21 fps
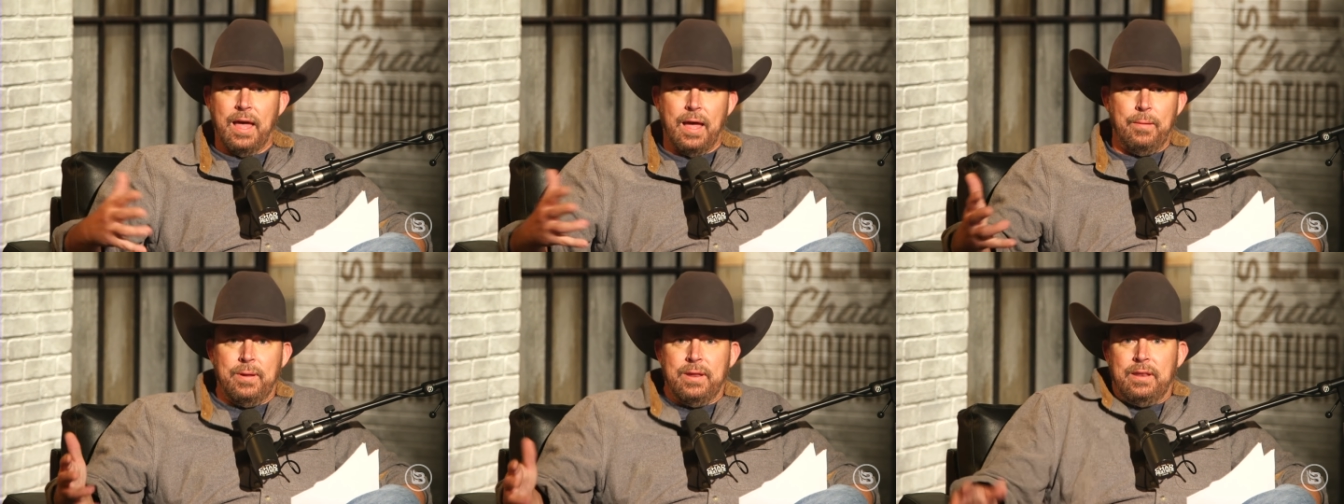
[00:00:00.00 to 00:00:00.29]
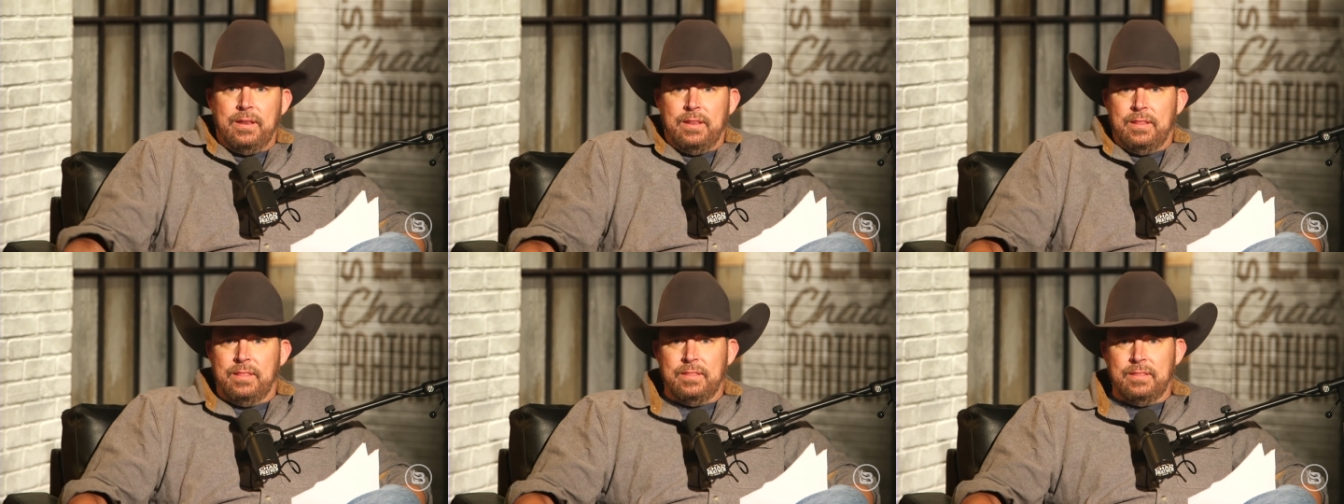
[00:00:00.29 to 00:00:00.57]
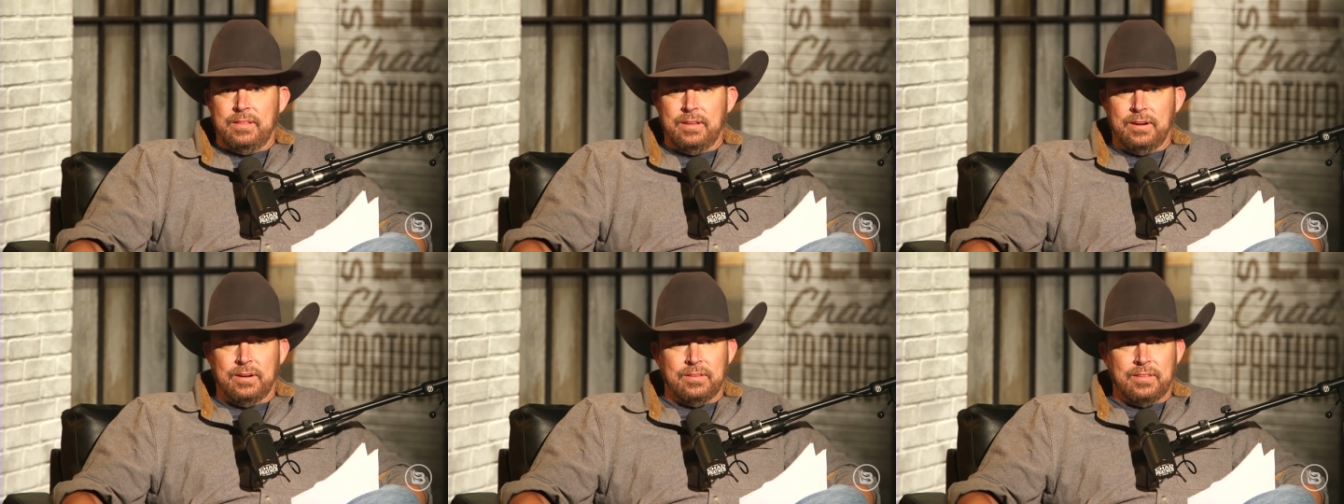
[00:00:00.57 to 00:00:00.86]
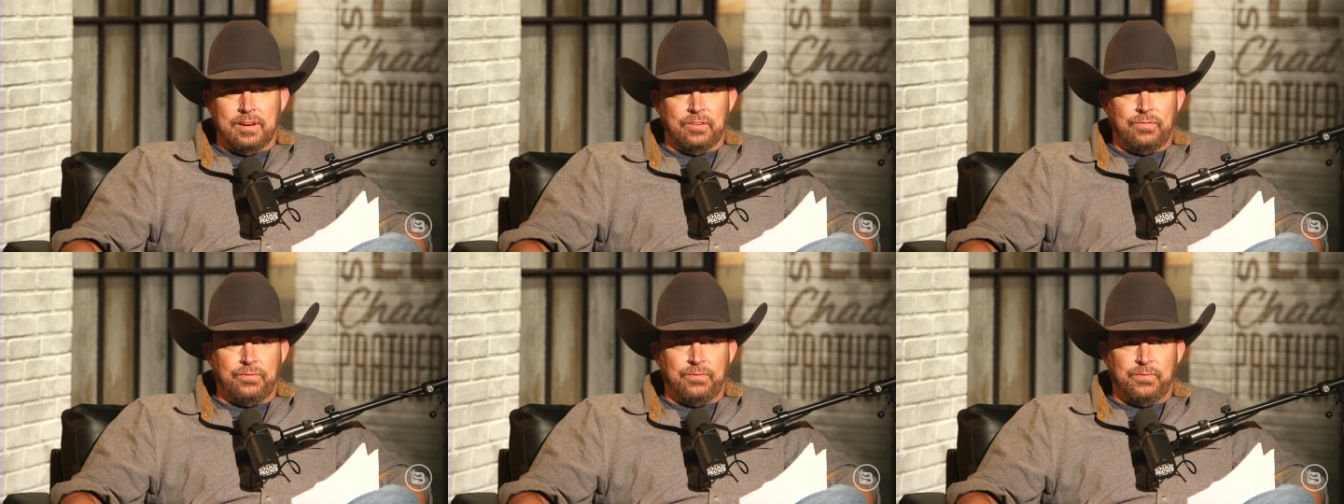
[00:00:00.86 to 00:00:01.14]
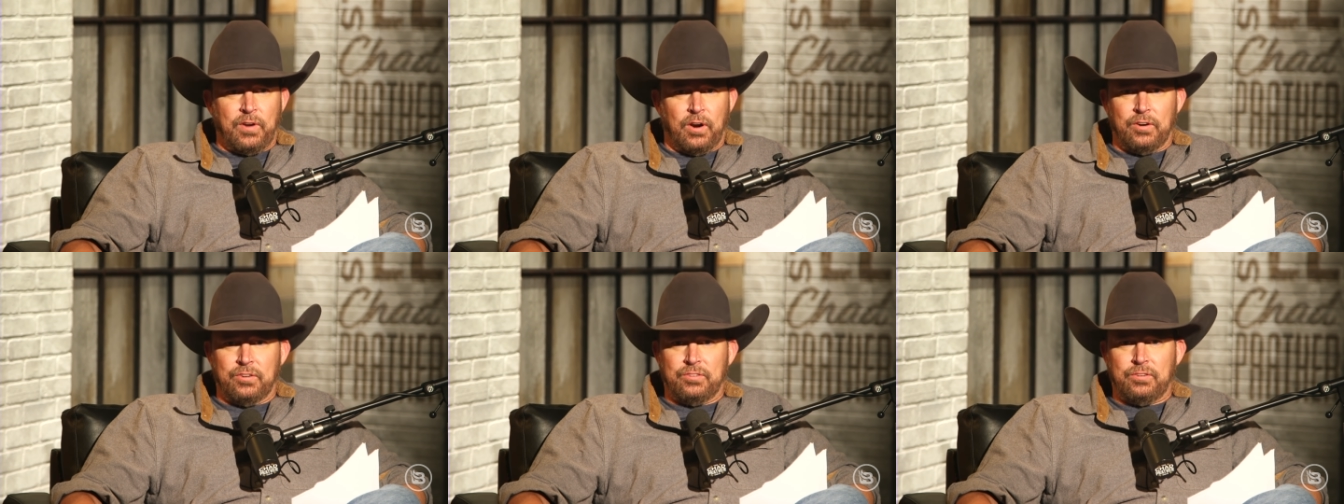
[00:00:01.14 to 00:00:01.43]
I mean, they're they're
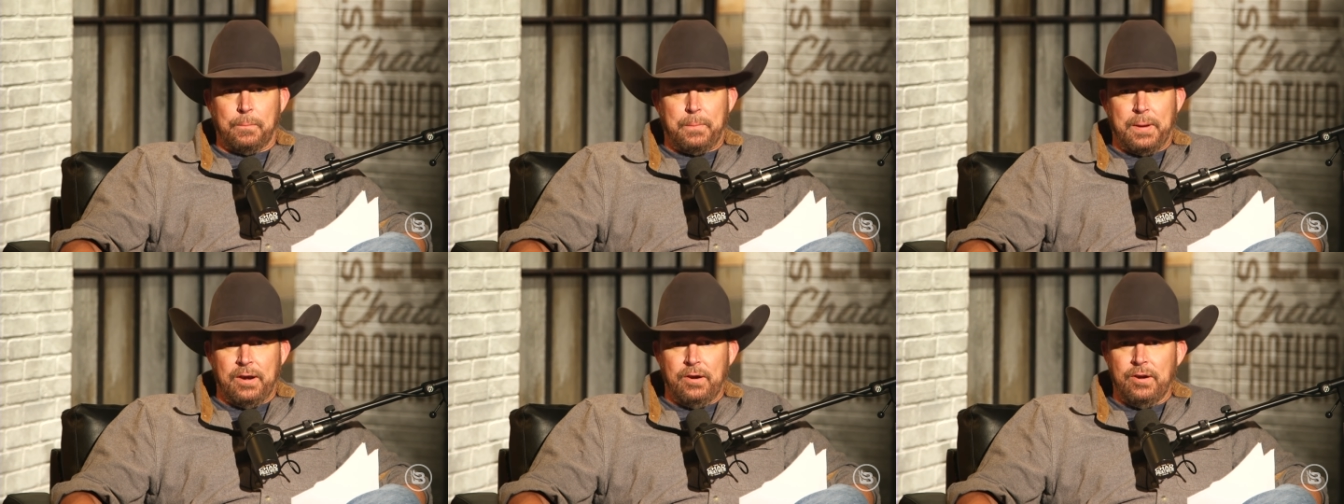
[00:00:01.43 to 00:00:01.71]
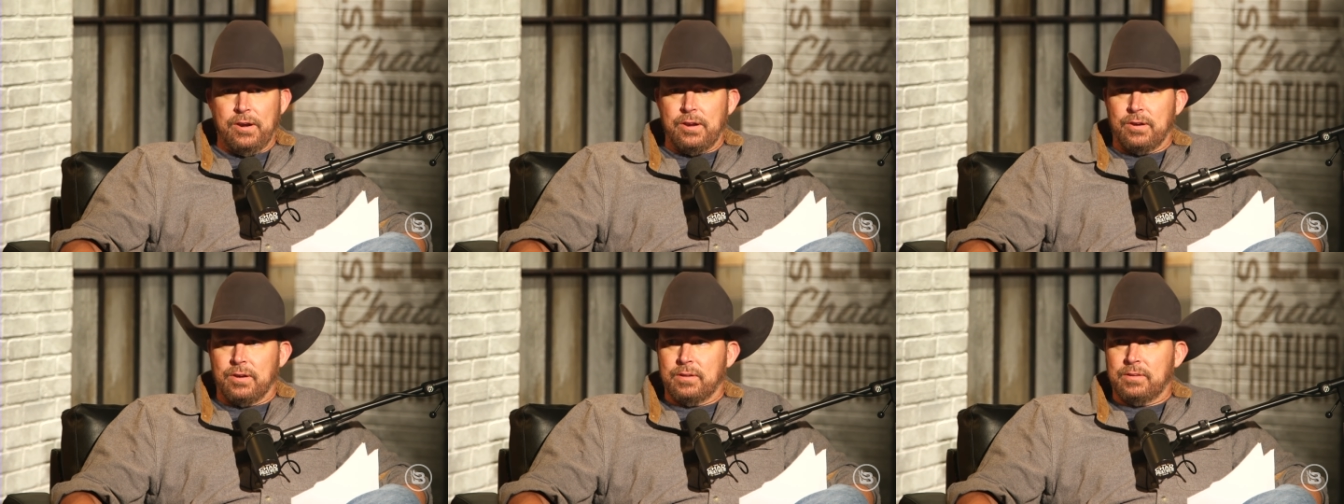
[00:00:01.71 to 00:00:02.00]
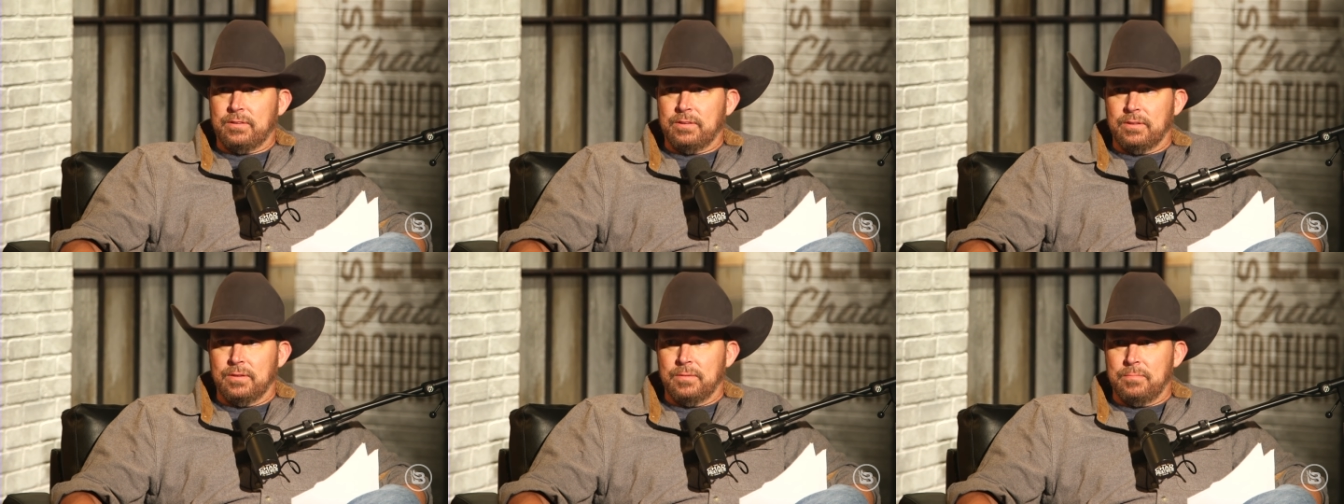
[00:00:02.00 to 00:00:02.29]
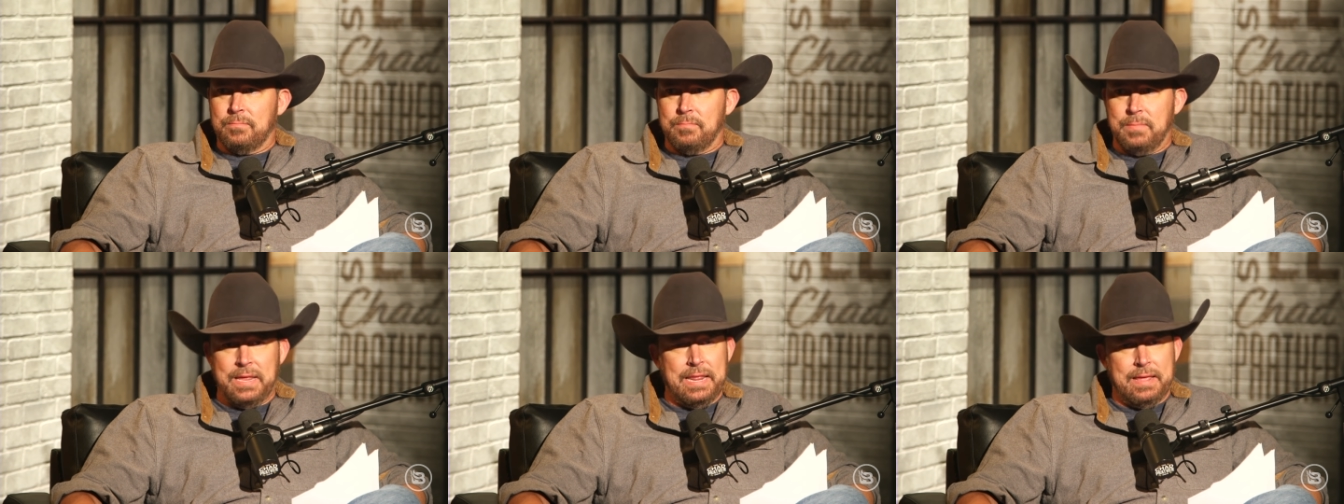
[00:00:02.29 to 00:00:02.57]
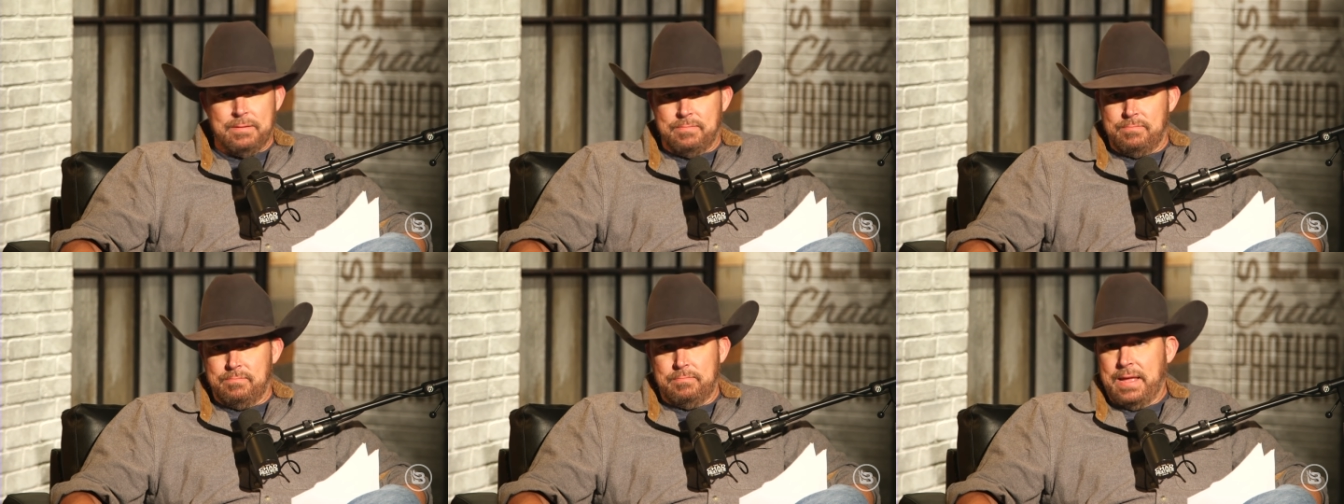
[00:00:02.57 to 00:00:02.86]
far superior to
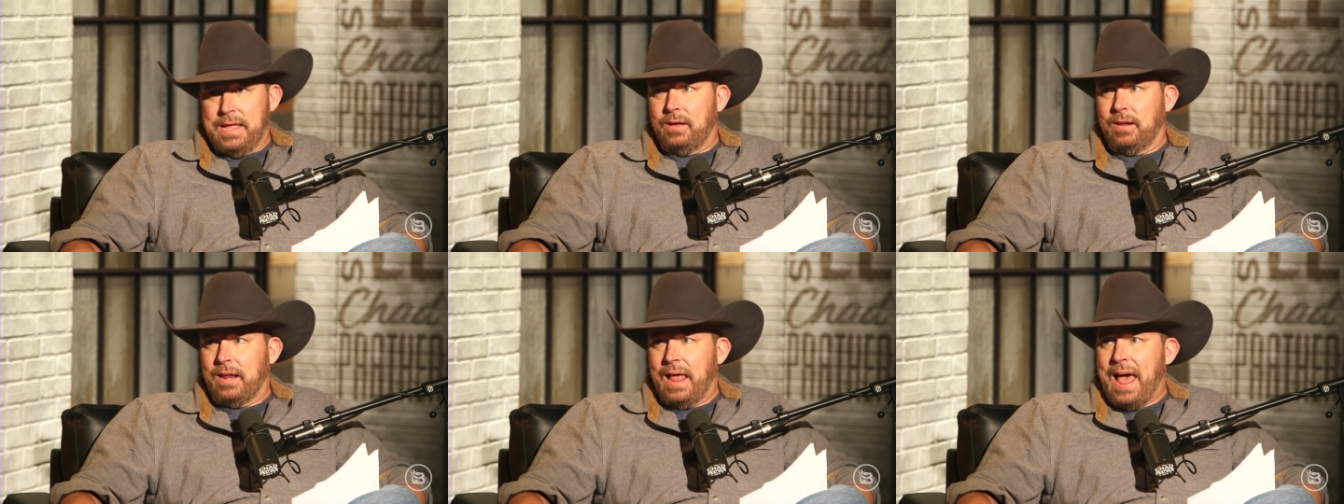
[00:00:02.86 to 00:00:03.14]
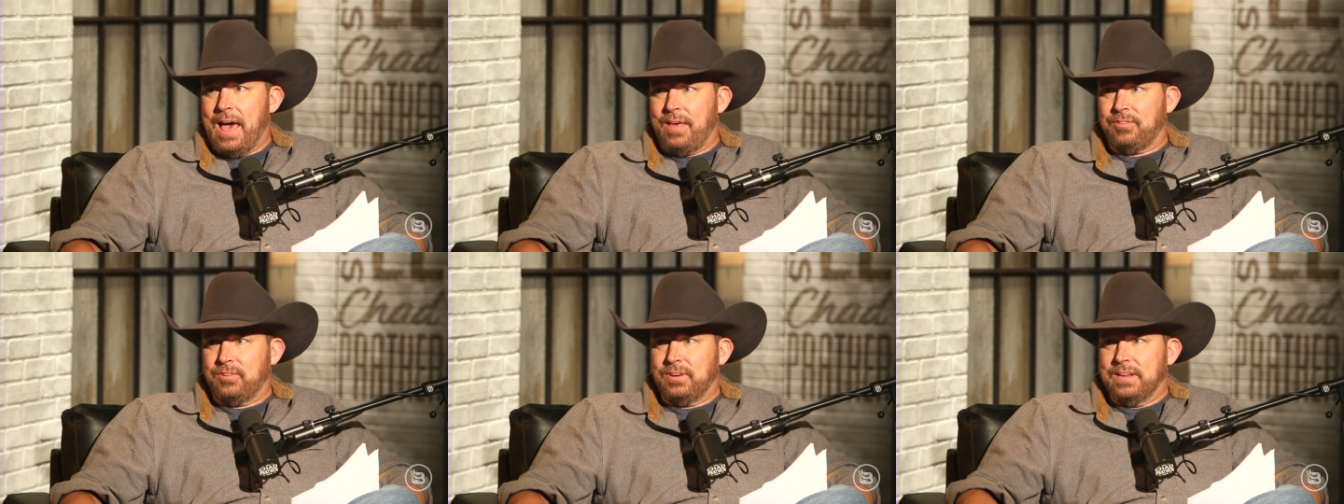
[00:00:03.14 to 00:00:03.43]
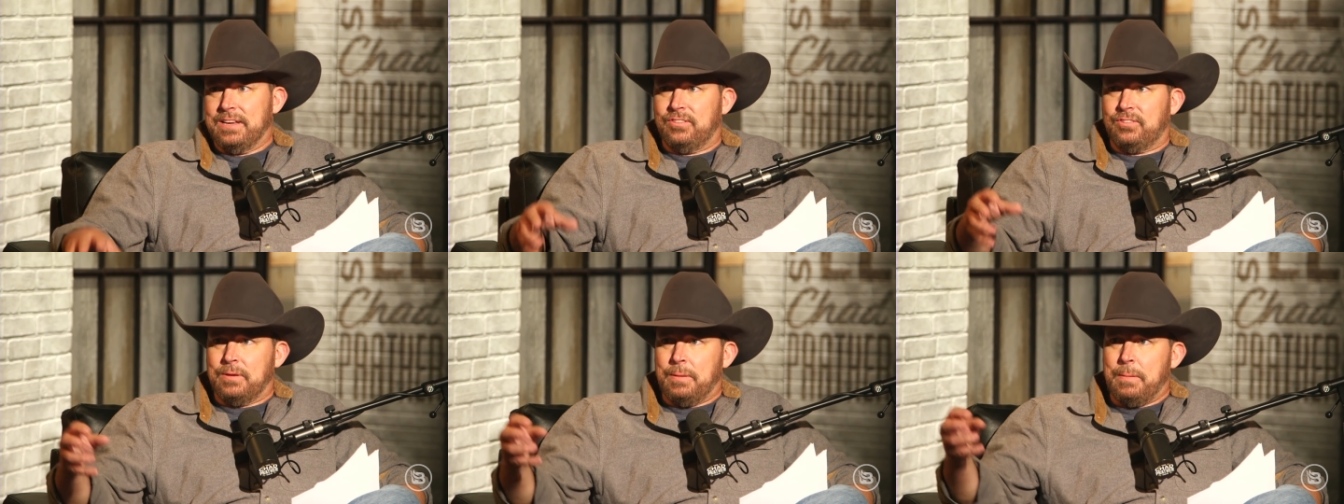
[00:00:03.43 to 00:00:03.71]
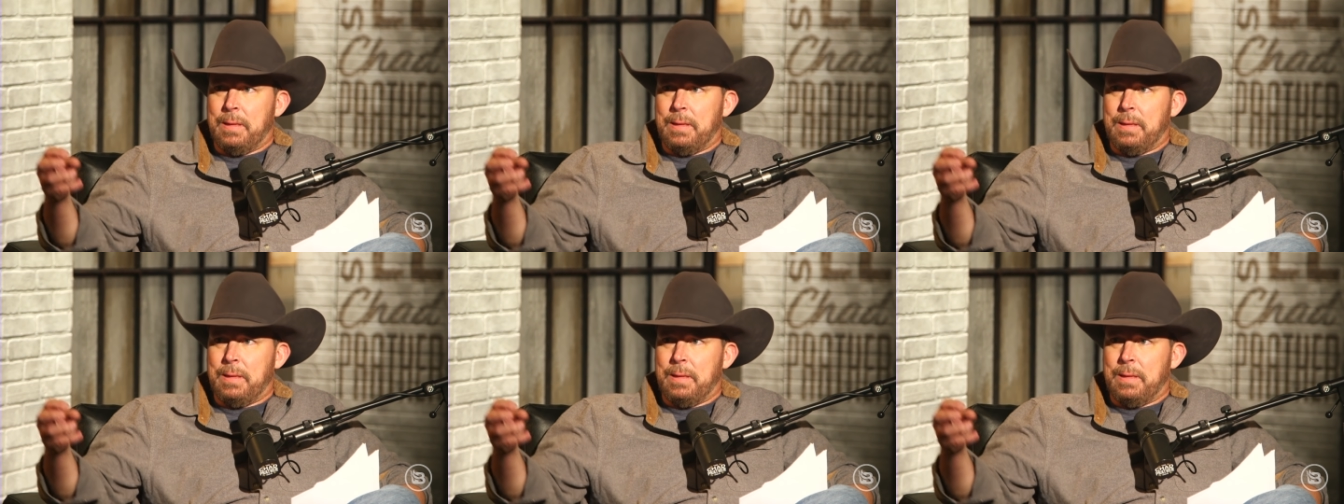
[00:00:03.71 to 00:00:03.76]
many male athletes